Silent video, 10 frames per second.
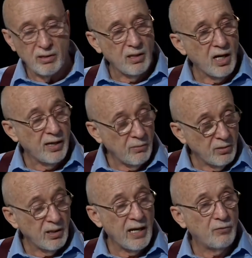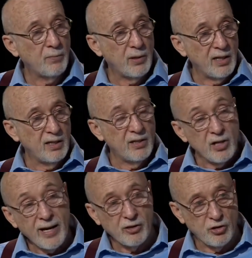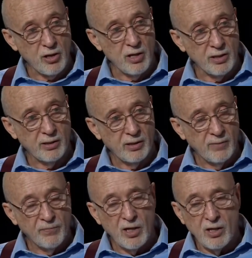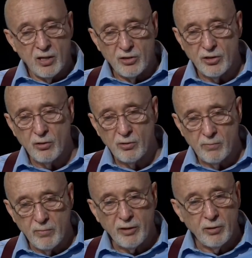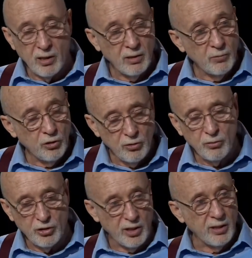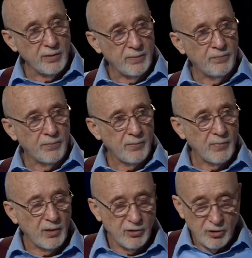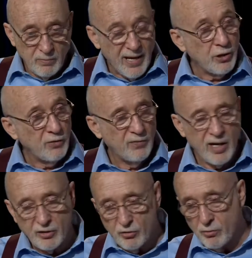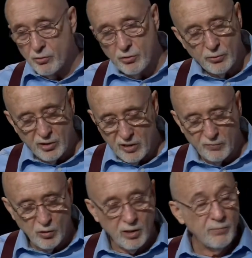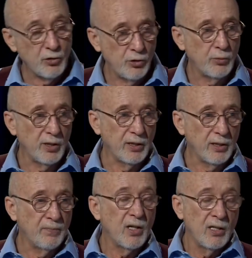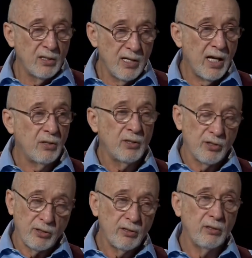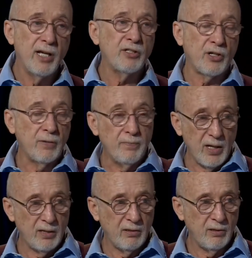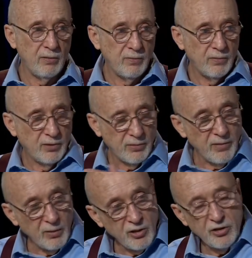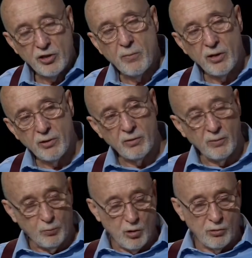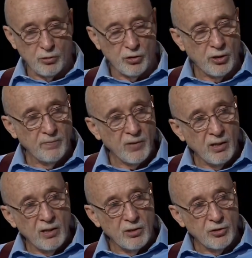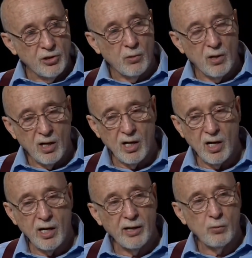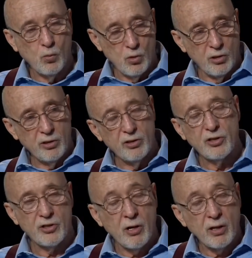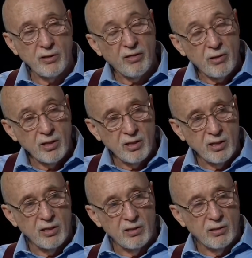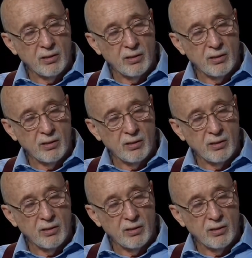I have to pay a tax on it. So the method I'm using to manufacture or do whatever I'm doing now is a little less competitive to maybe some other approach. Correct. So I would start thinking